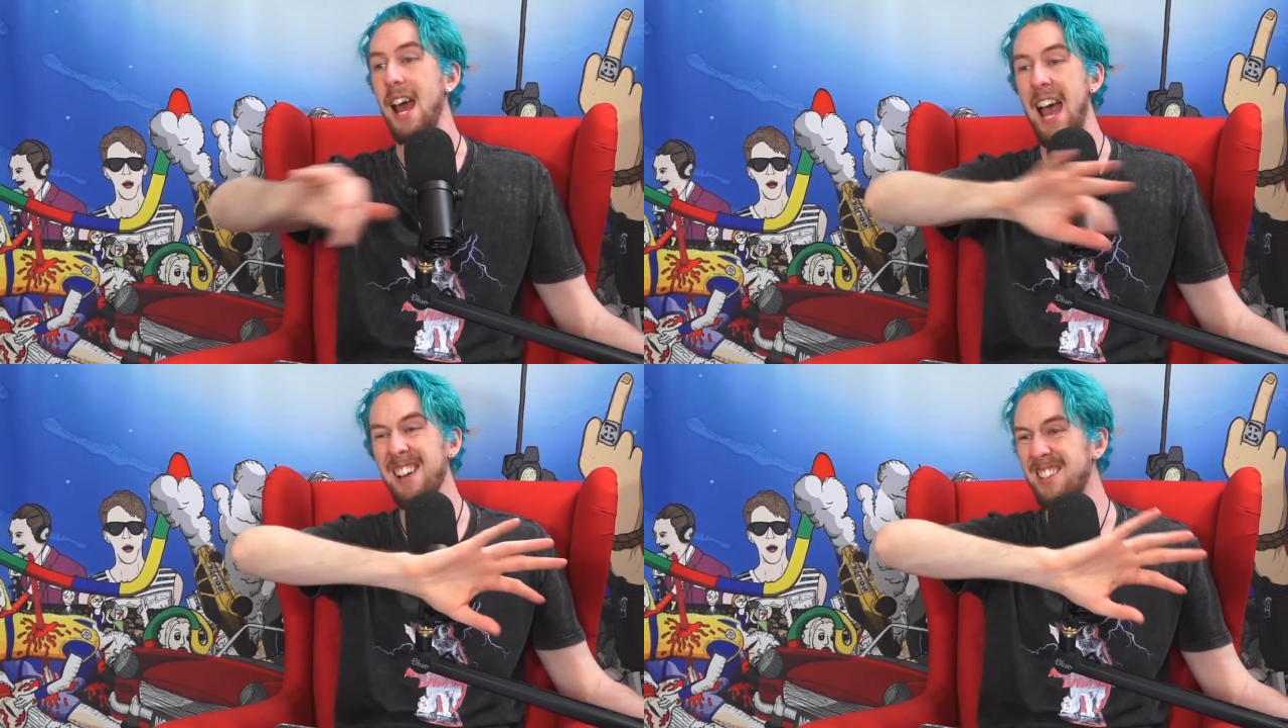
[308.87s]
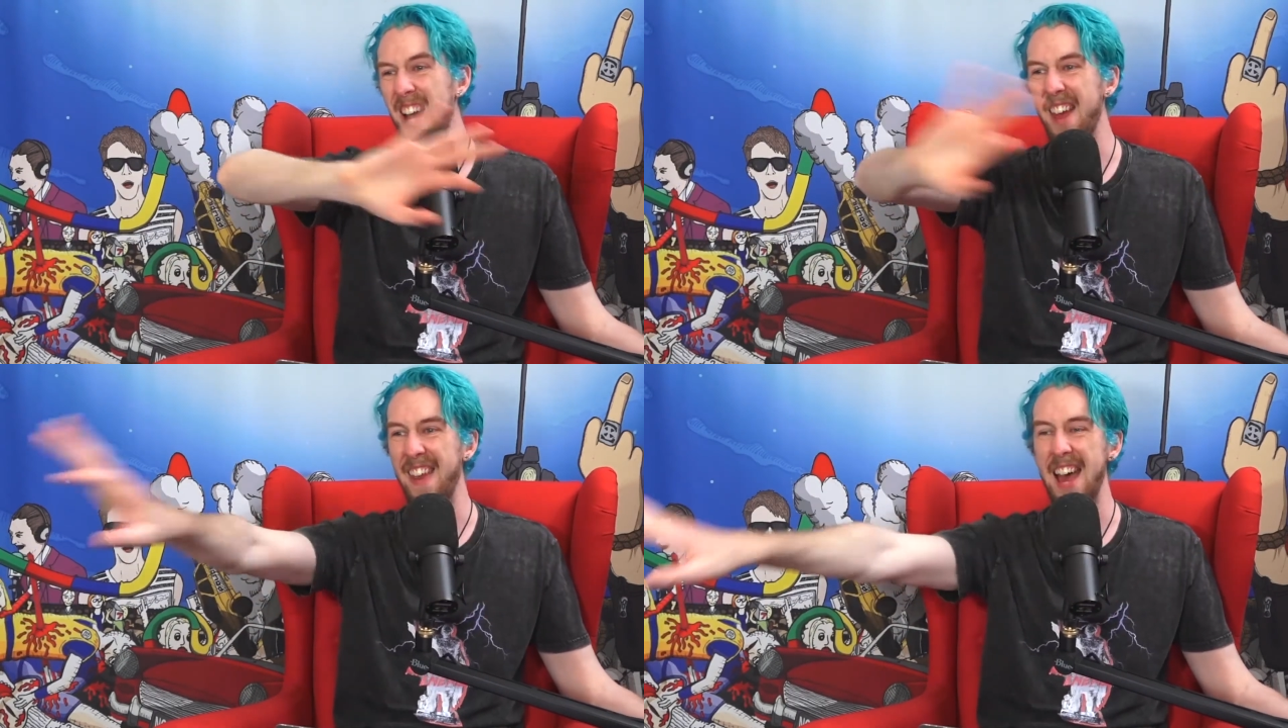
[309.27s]

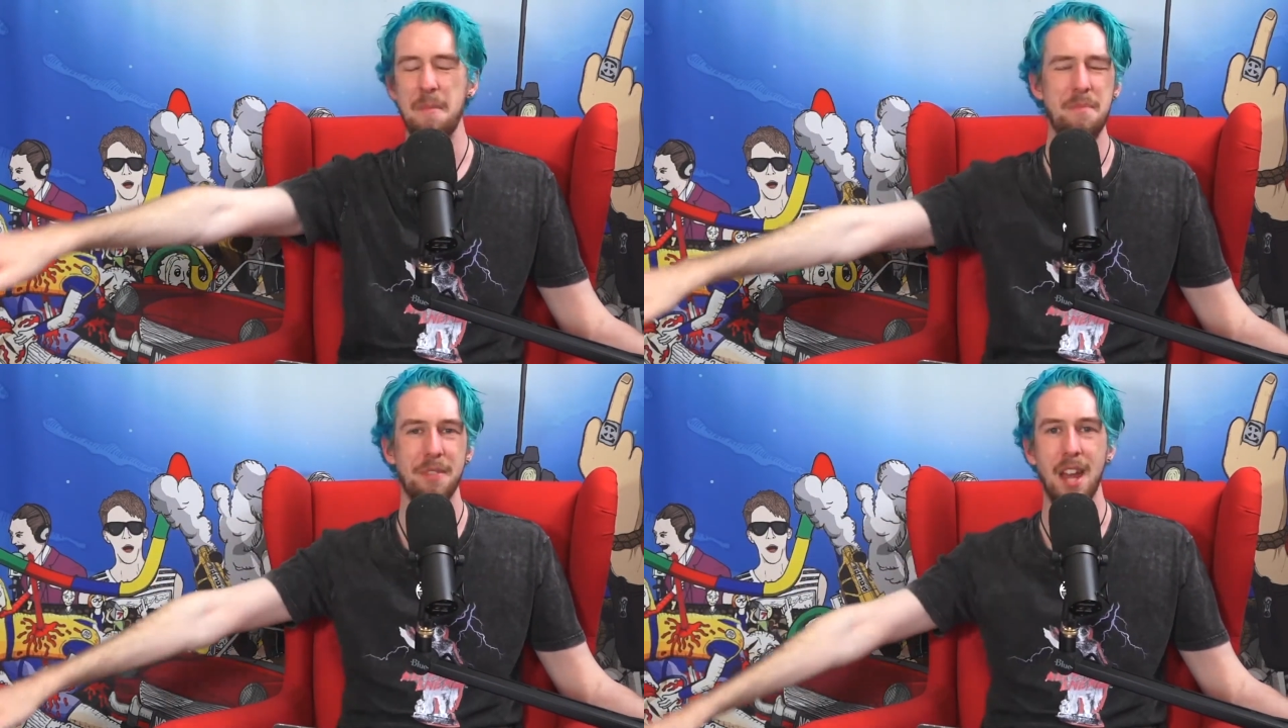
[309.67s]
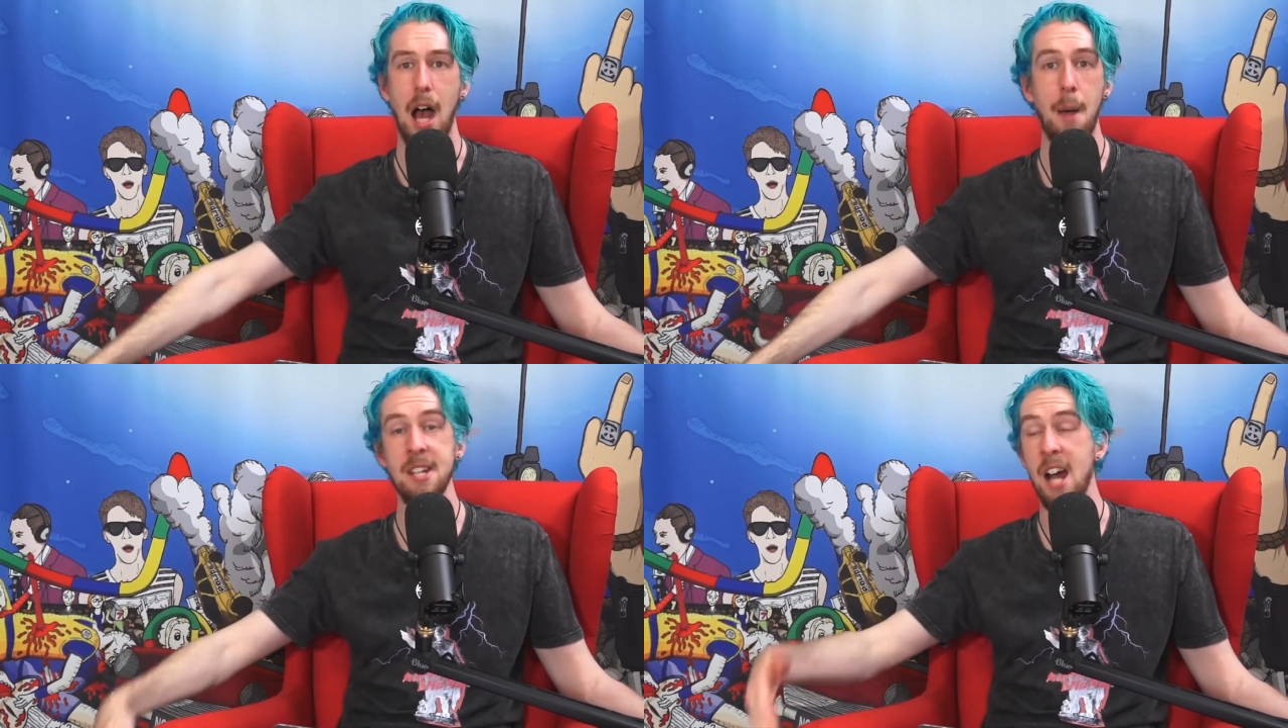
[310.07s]
Outside of that,
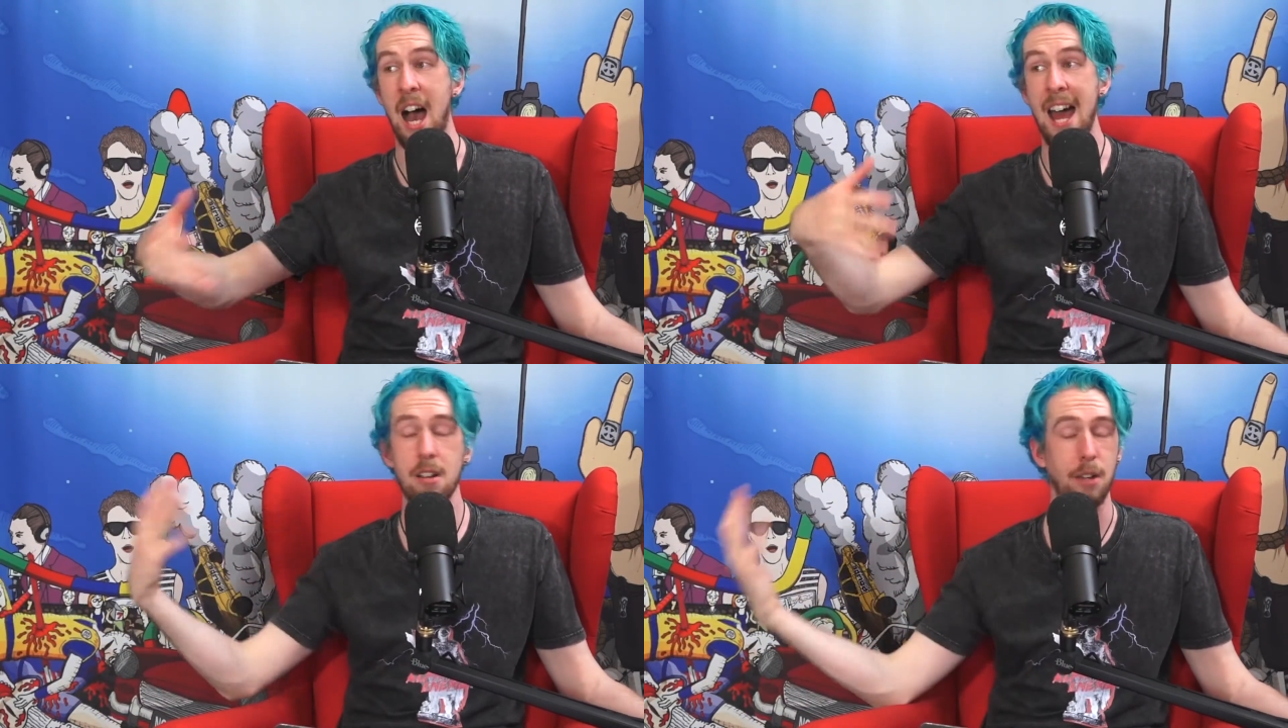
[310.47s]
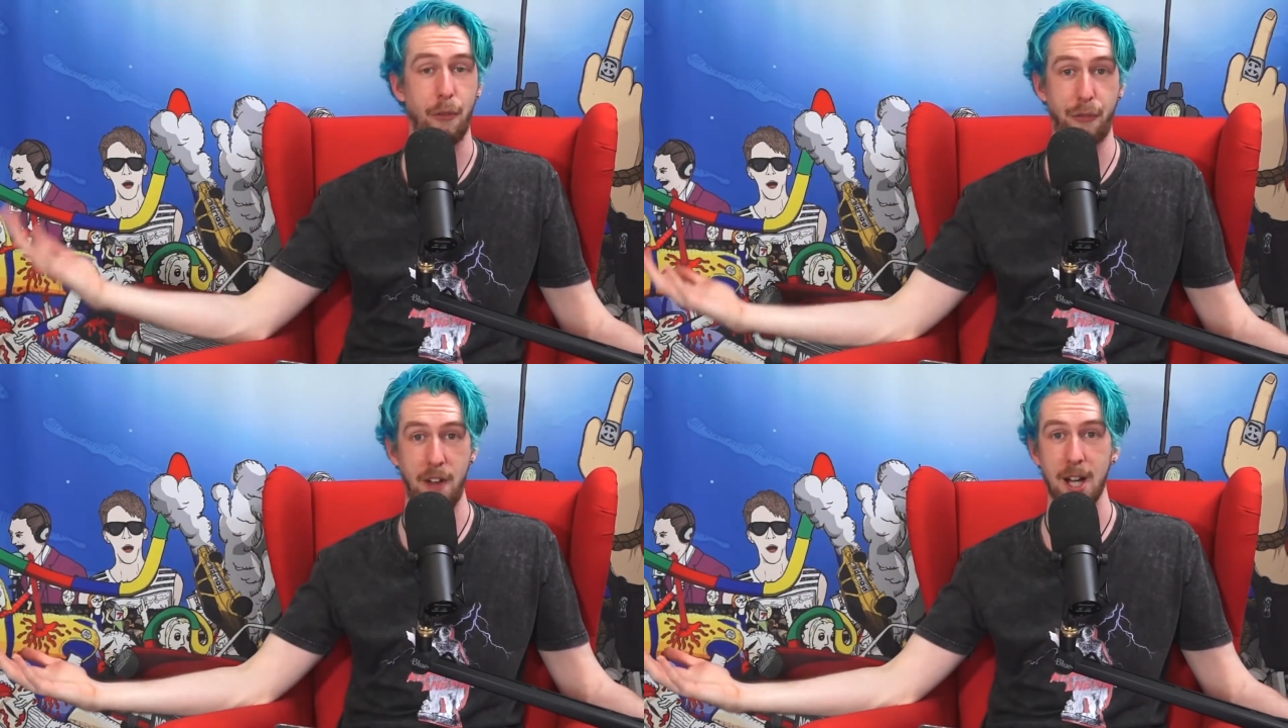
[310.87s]
I mean, I don't give
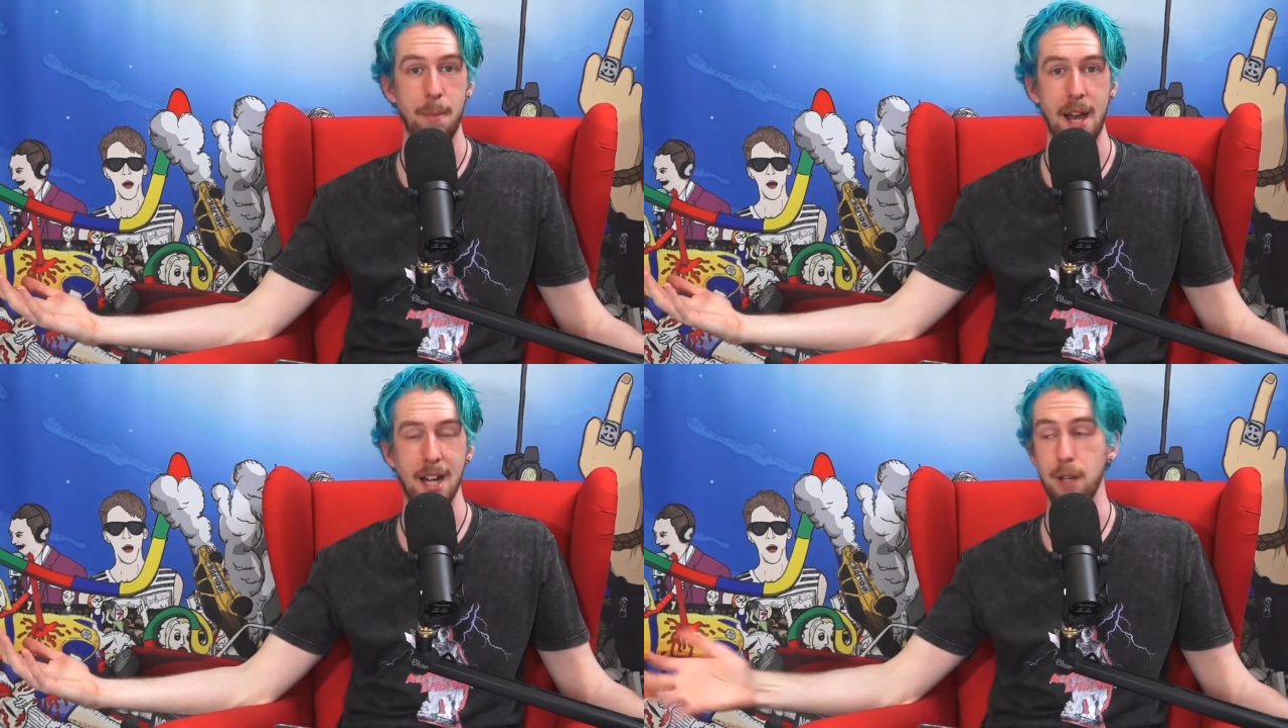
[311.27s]
a fuck about it.